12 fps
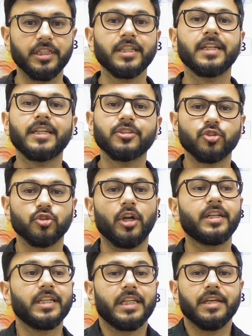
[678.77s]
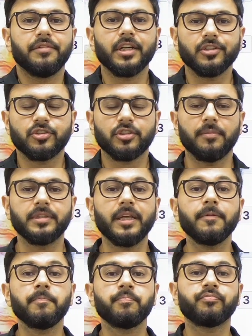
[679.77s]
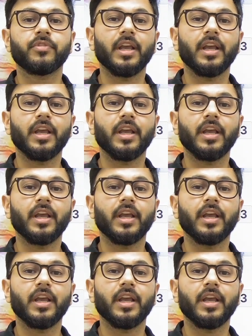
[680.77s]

It is not giving us something, and